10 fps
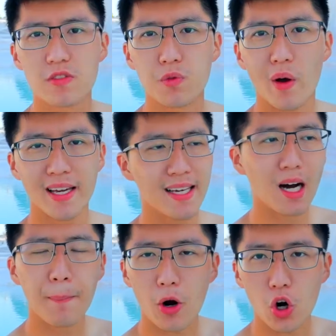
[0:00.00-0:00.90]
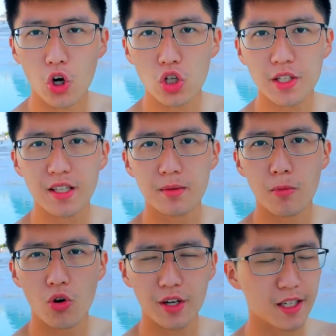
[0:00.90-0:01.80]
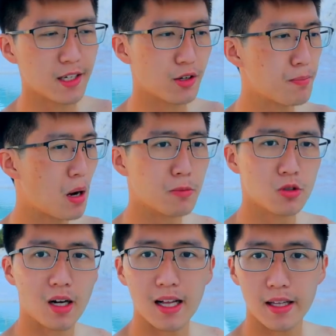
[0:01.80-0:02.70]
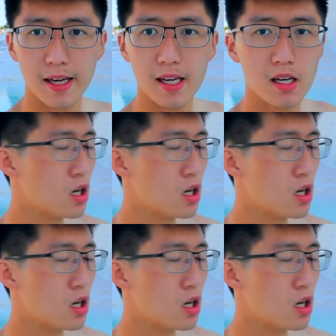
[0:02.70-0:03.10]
of waking up early in the morning here in Pamukkale,